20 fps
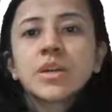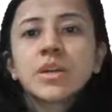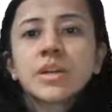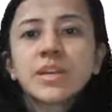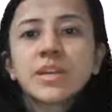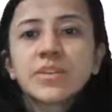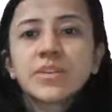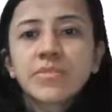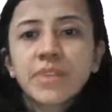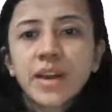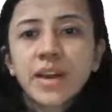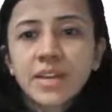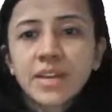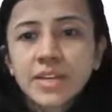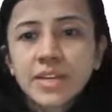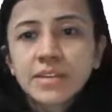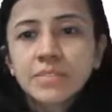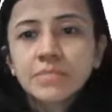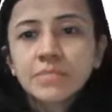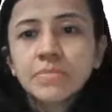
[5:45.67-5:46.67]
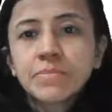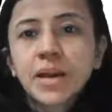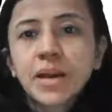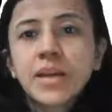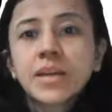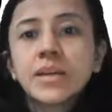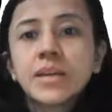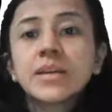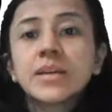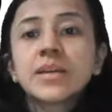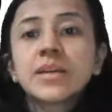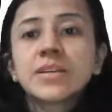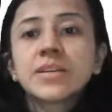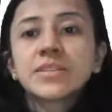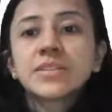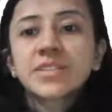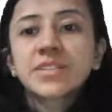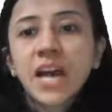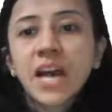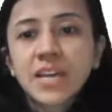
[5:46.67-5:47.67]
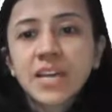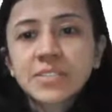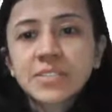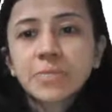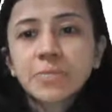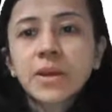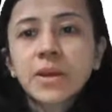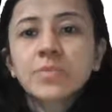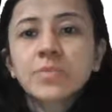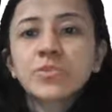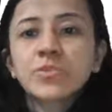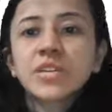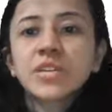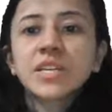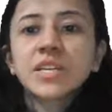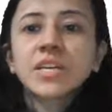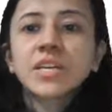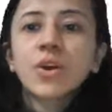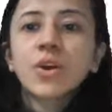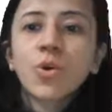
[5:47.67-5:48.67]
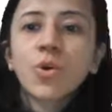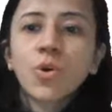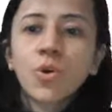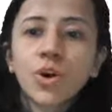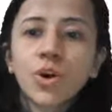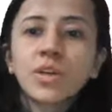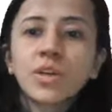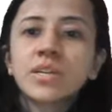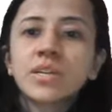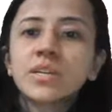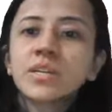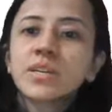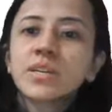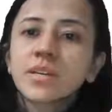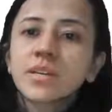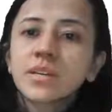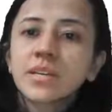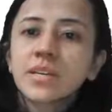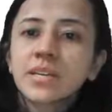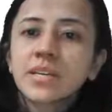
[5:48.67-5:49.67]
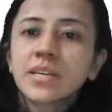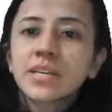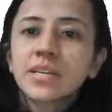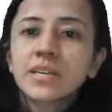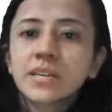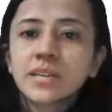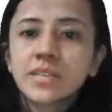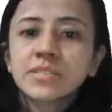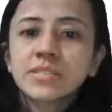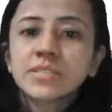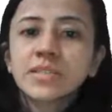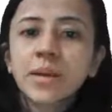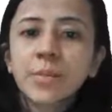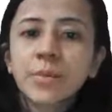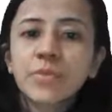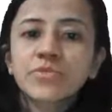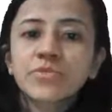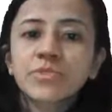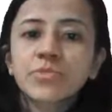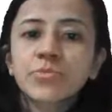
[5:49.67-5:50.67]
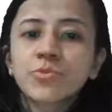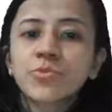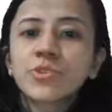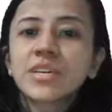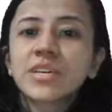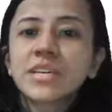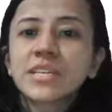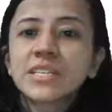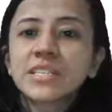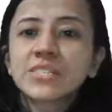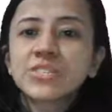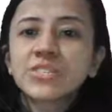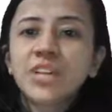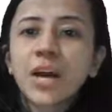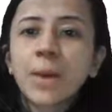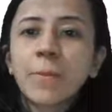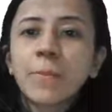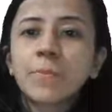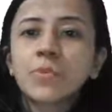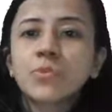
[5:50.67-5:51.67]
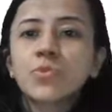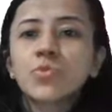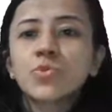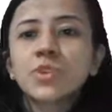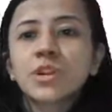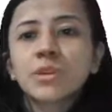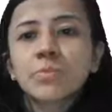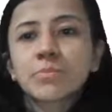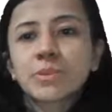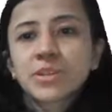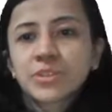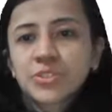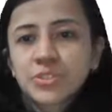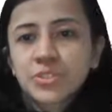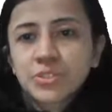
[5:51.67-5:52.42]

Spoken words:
divided by transpulmonary, or in some of the book, intrapleural pressure.